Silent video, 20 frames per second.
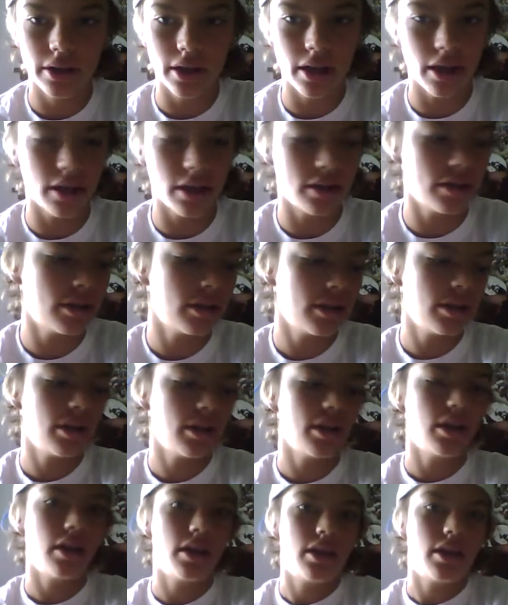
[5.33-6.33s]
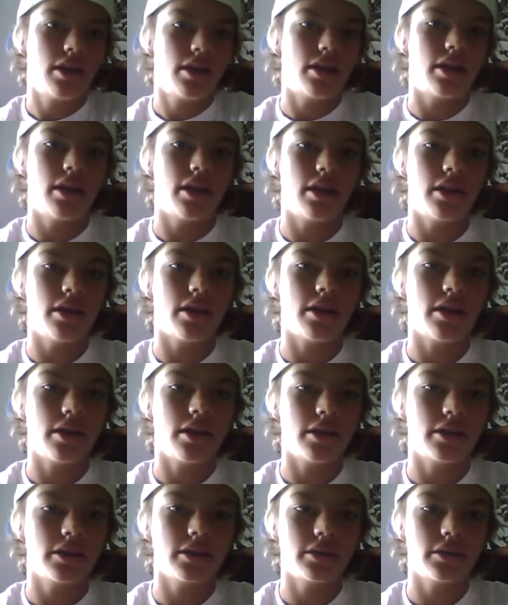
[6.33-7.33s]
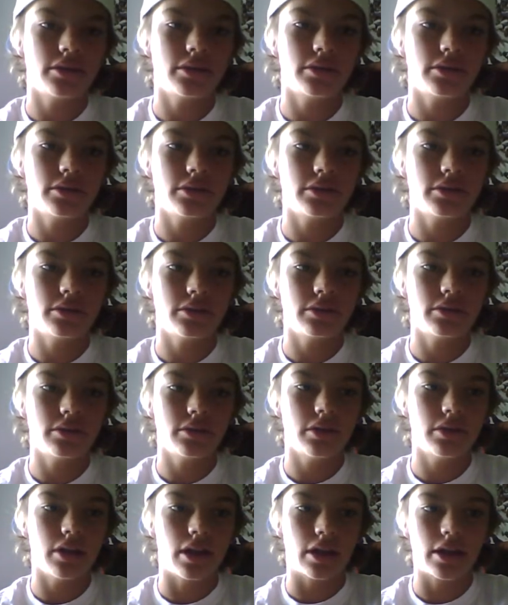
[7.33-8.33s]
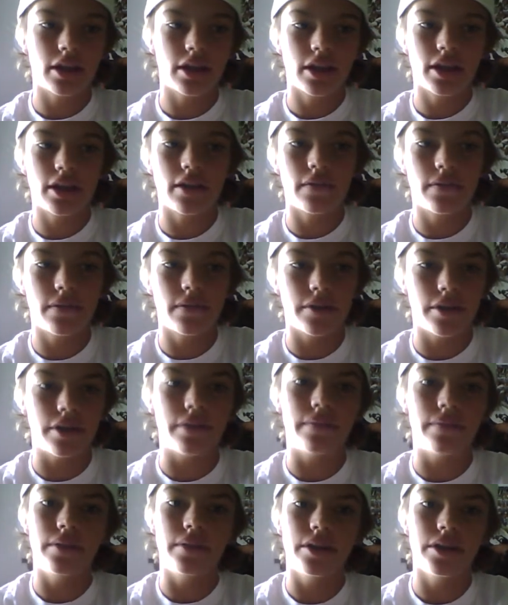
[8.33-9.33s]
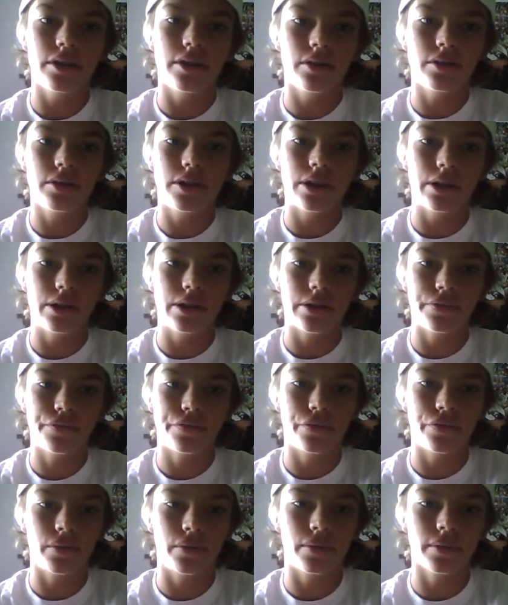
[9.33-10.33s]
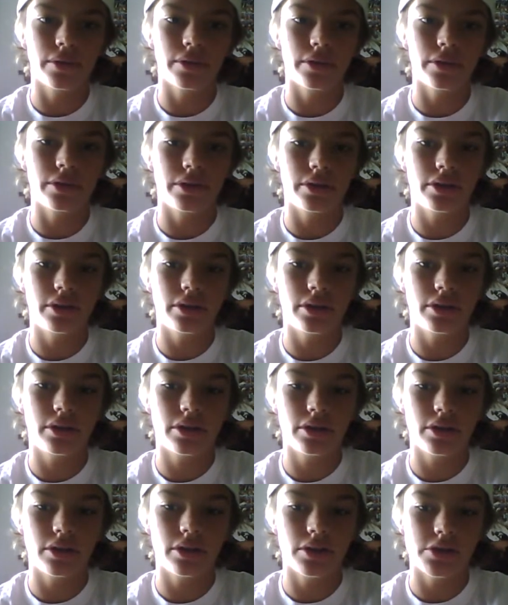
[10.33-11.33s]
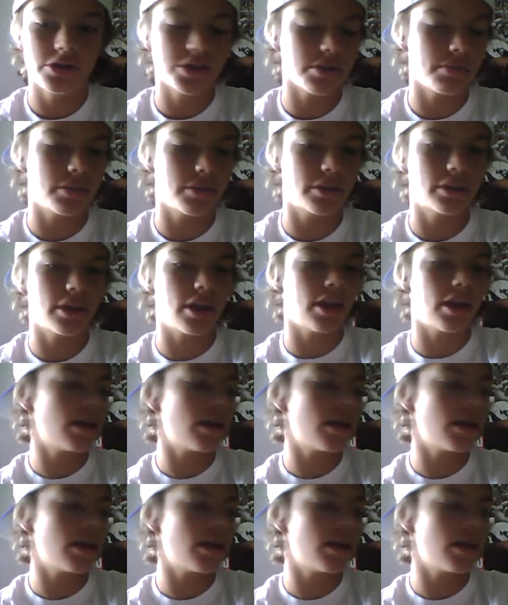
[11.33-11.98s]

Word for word: again, and uh, I'm gonna have a video here for something that